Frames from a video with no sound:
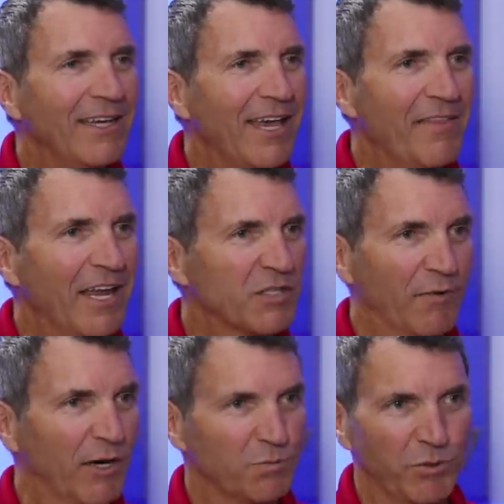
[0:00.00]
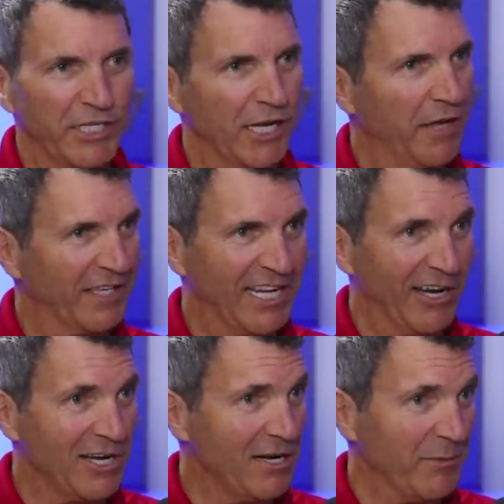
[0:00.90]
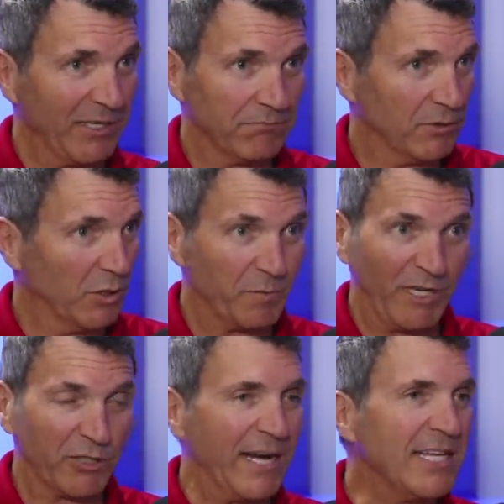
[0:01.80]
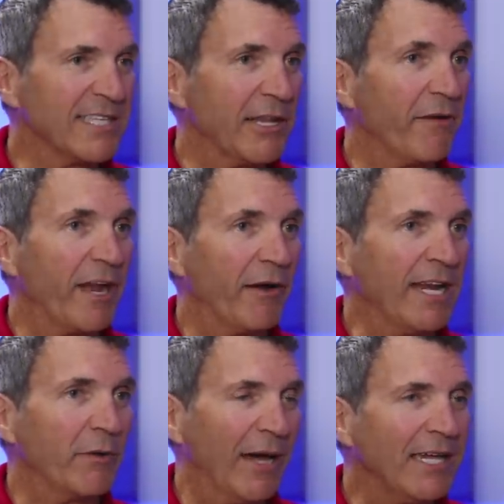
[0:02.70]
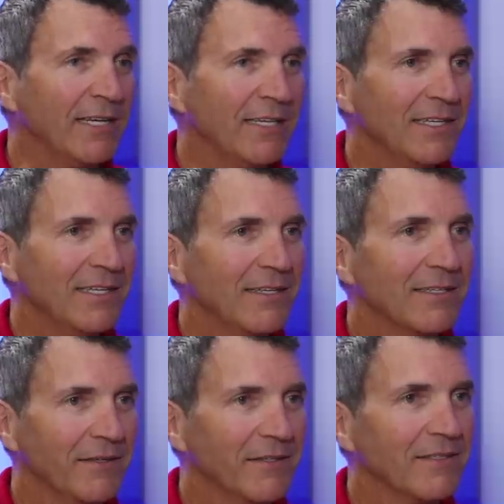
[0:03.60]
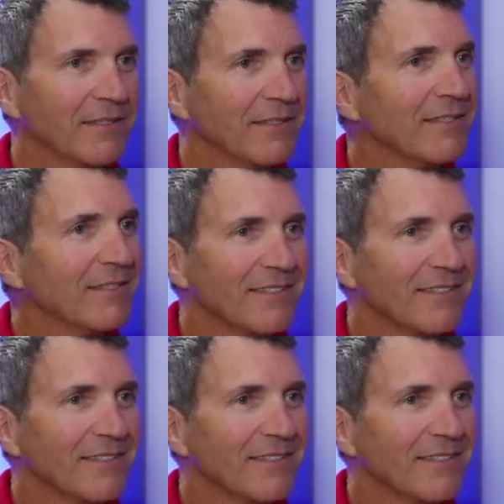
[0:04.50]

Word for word: And then as far as putting it on the carrier, those big cranes that are there anyway. Oh, yeah. That's